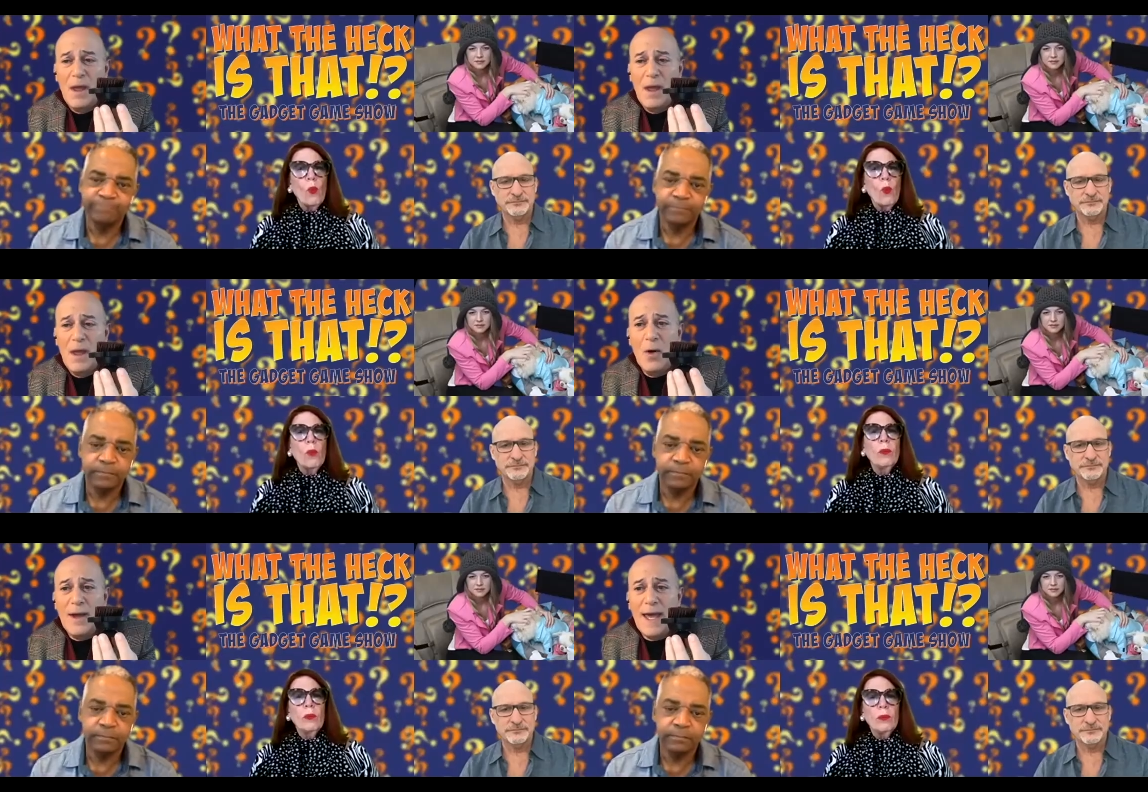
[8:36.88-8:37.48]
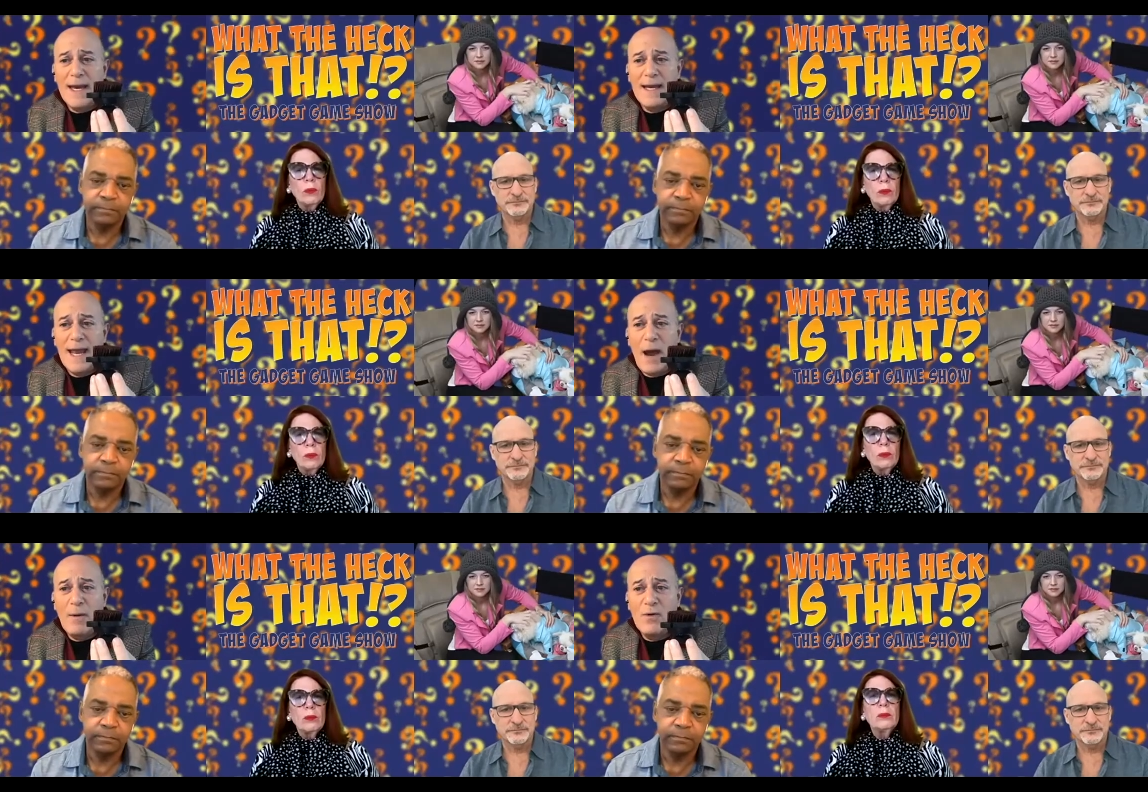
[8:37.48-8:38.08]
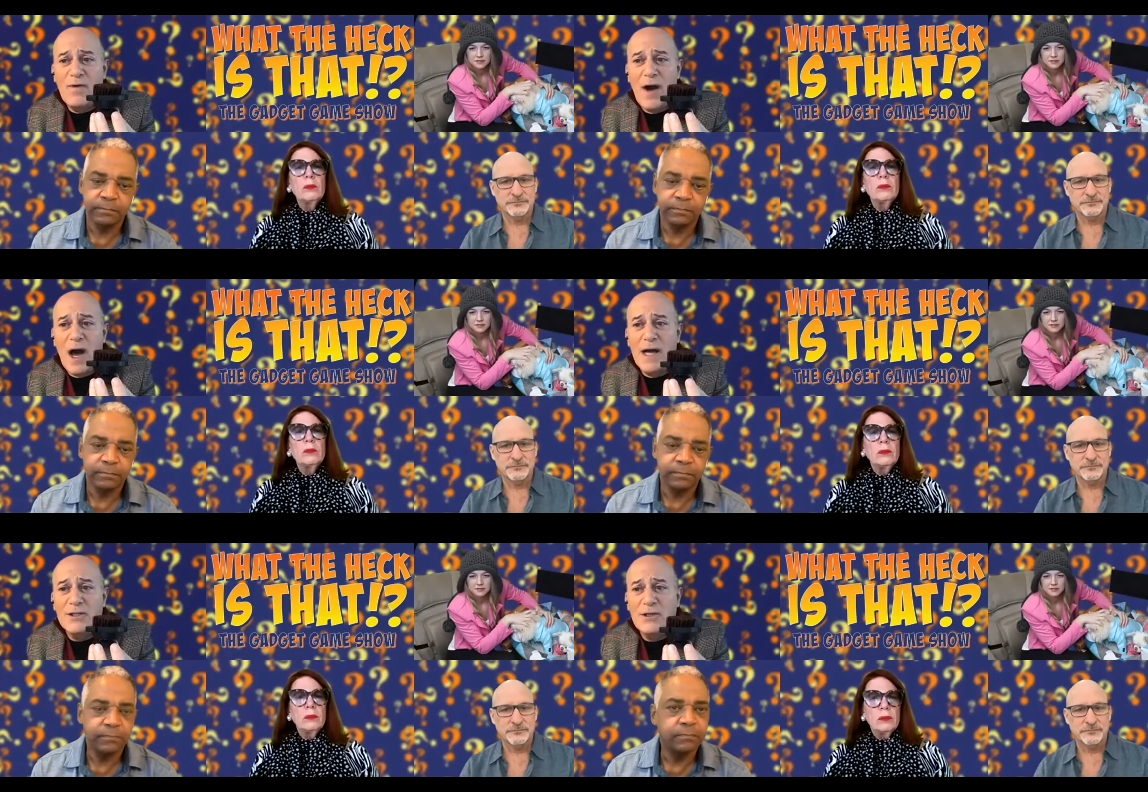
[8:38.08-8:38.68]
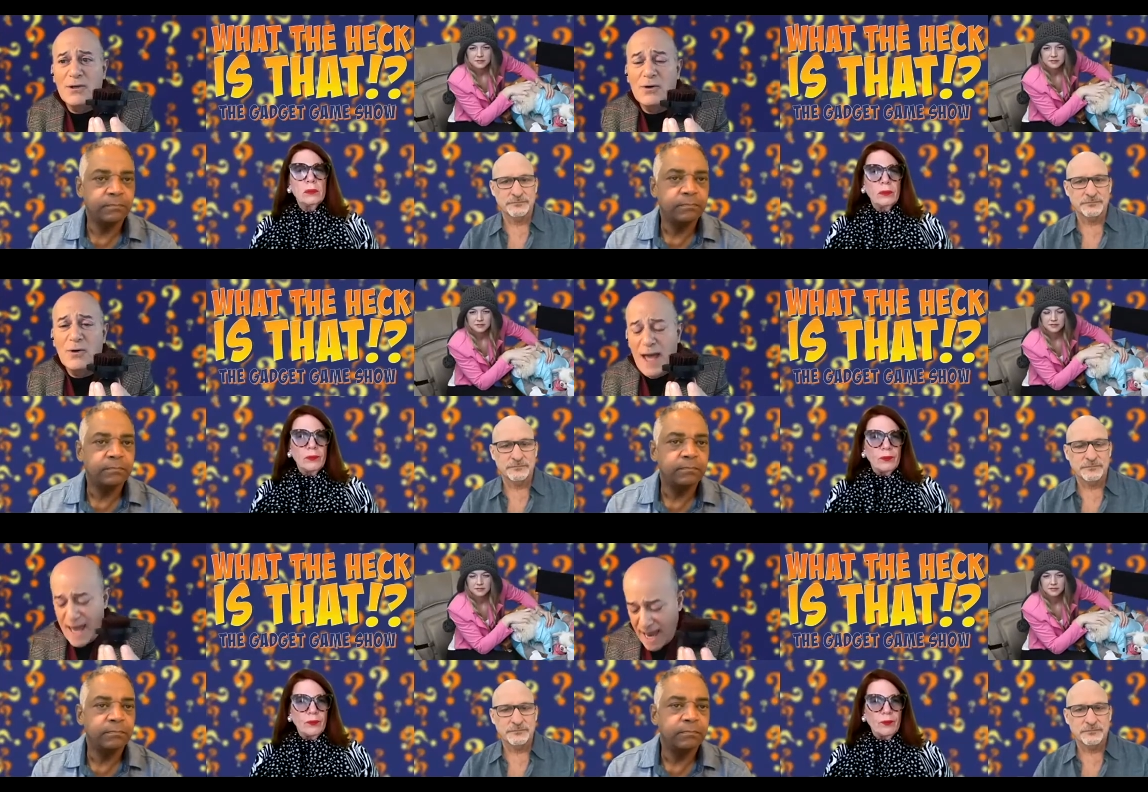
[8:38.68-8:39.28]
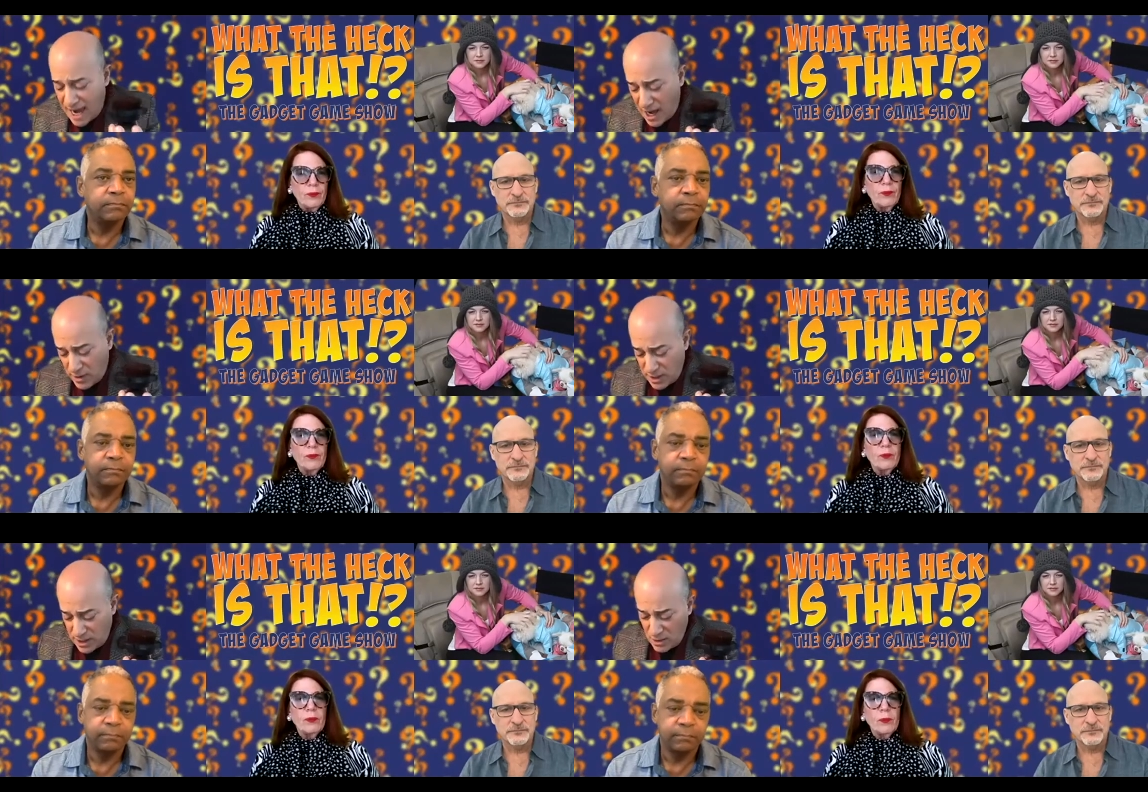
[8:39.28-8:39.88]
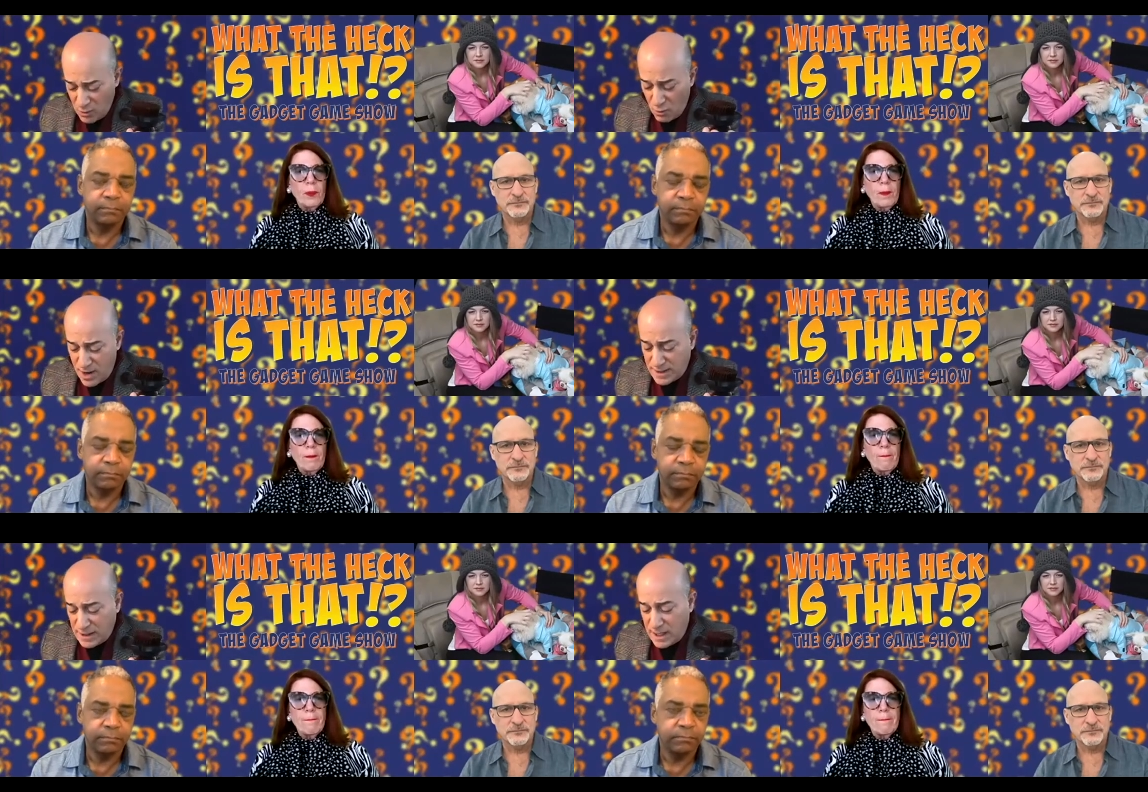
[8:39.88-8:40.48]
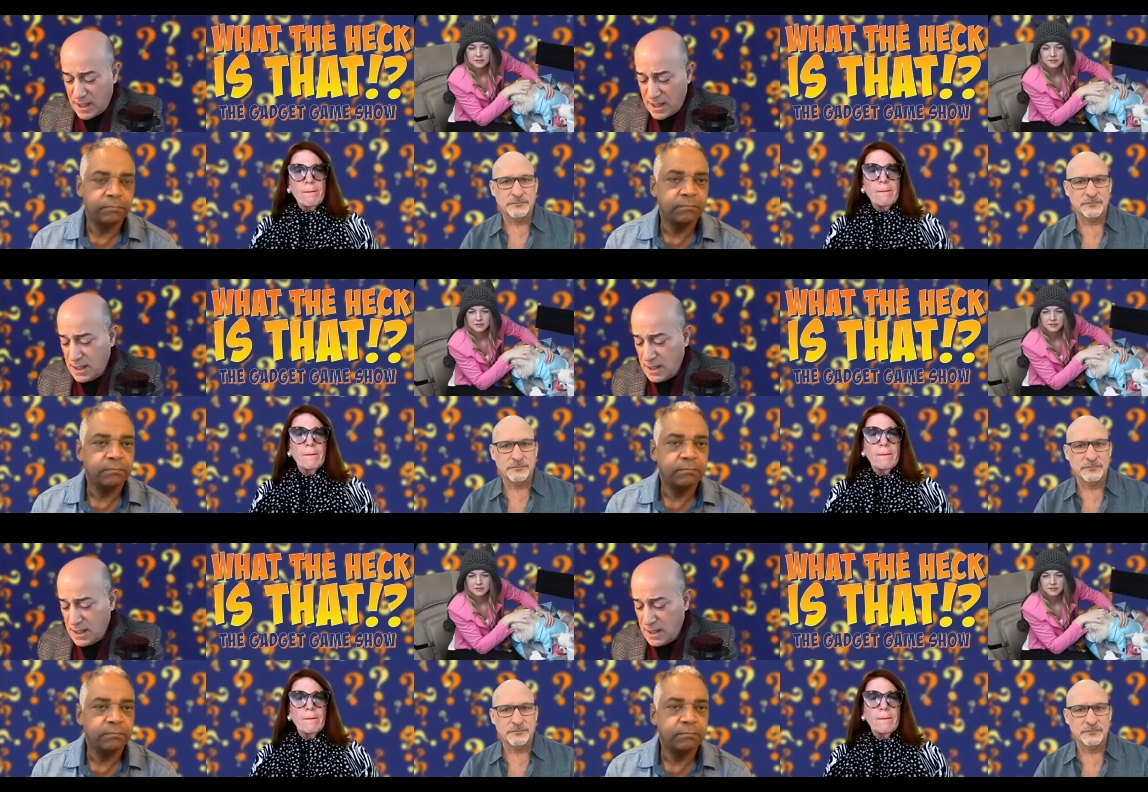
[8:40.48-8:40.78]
Speaker 1: Okay, now we move on to Harry Redlich.